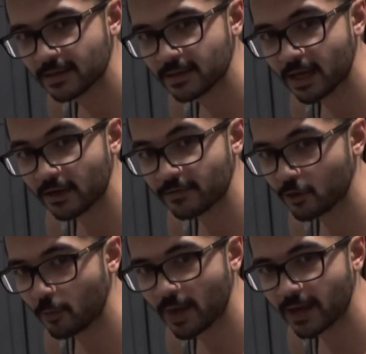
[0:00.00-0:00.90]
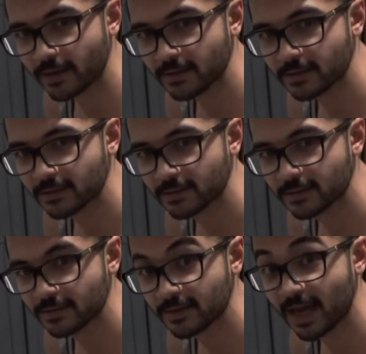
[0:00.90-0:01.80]
Now, if you don't mind,
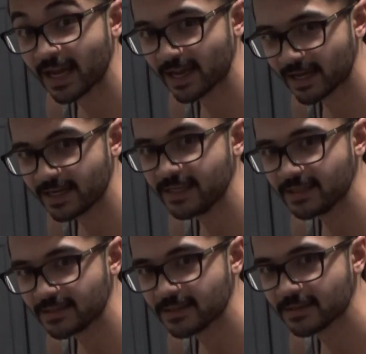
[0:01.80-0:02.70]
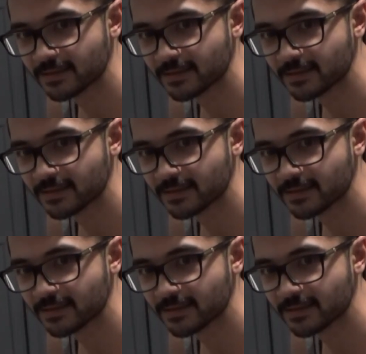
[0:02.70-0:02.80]
I gotta eat.